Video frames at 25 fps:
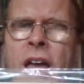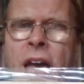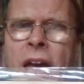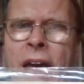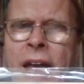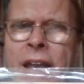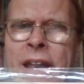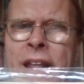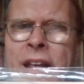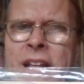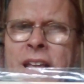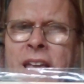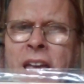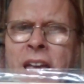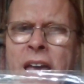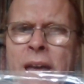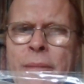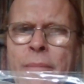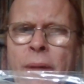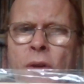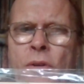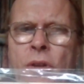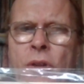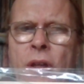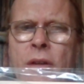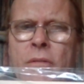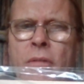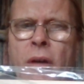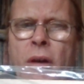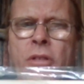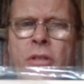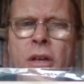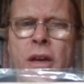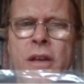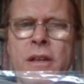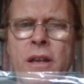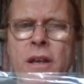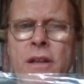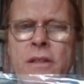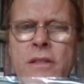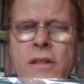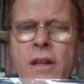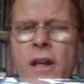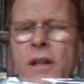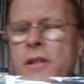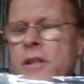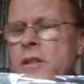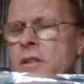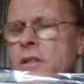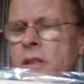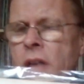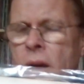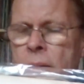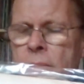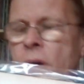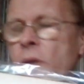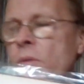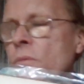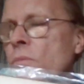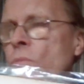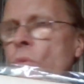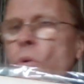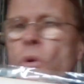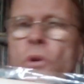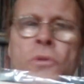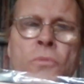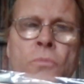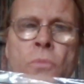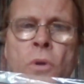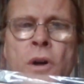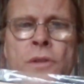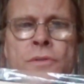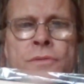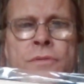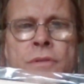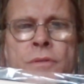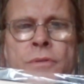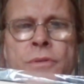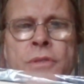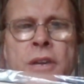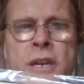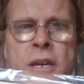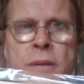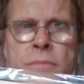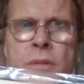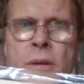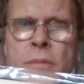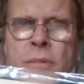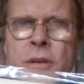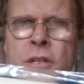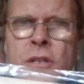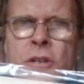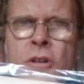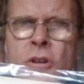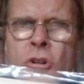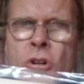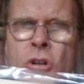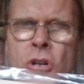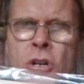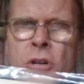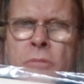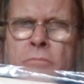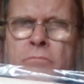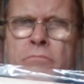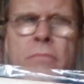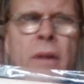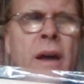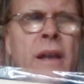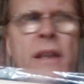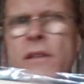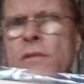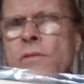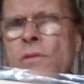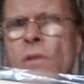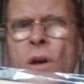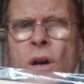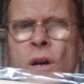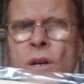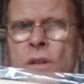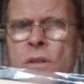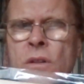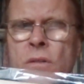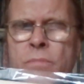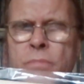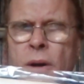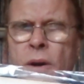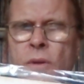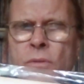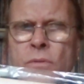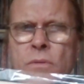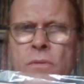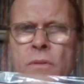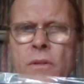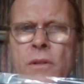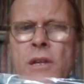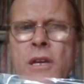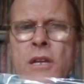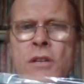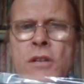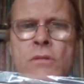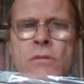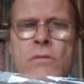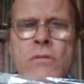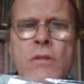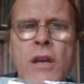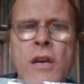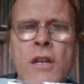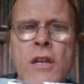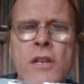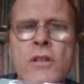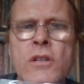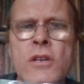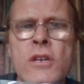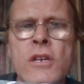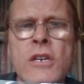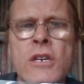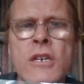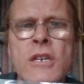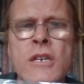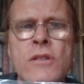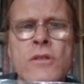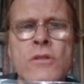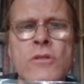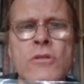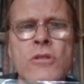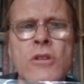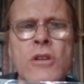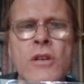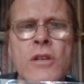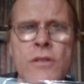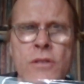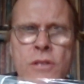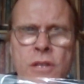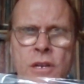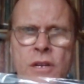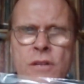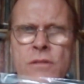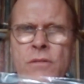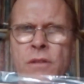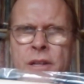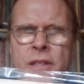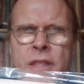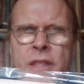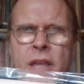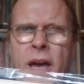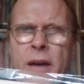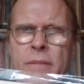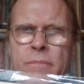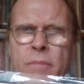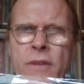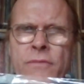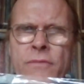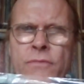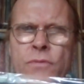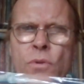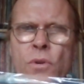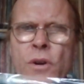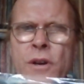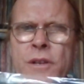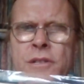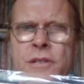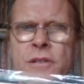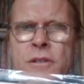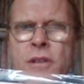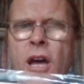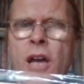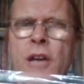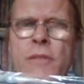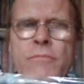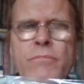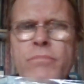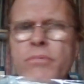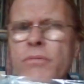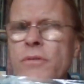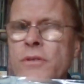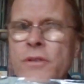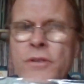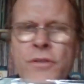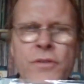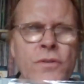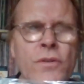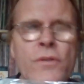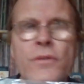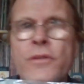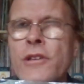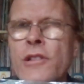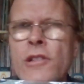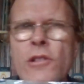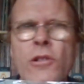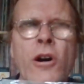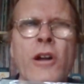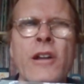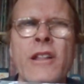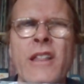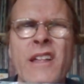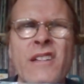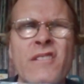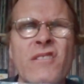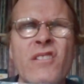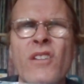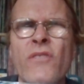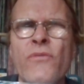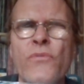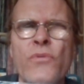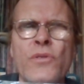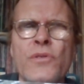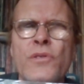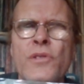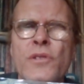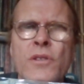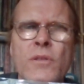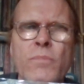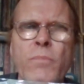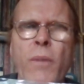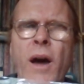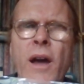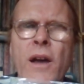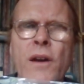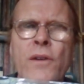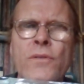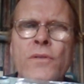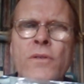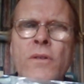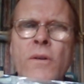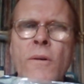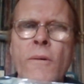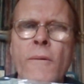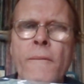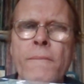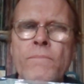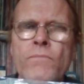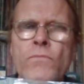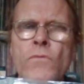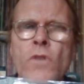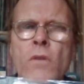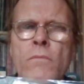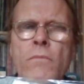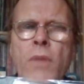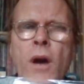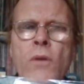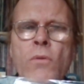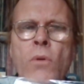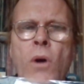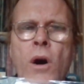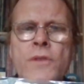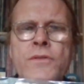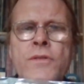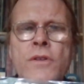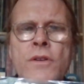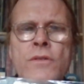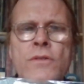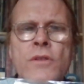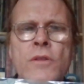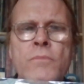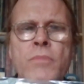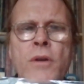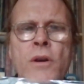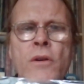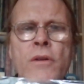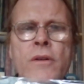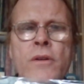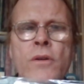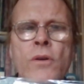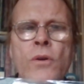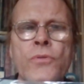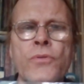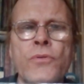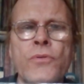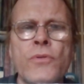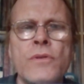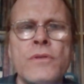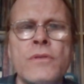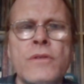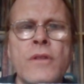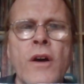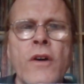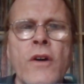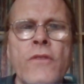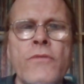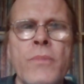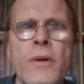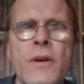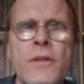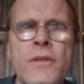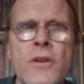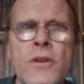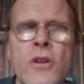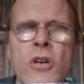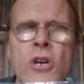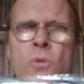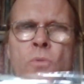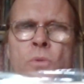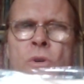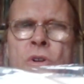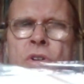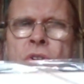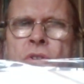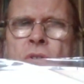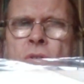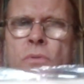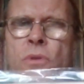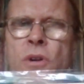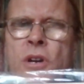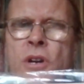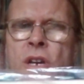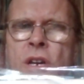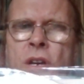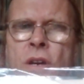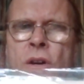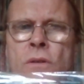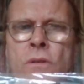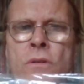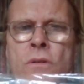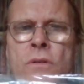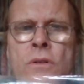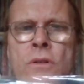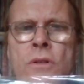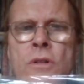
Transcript: And it came out, like I said, it came out more than once in themes. I mean, many songs about insanity and things like that by Floyd, and I'm pretty sure that a lot of that stuff was inspired by watching Sid Barrett go through his stuff. But Wish You Were Here.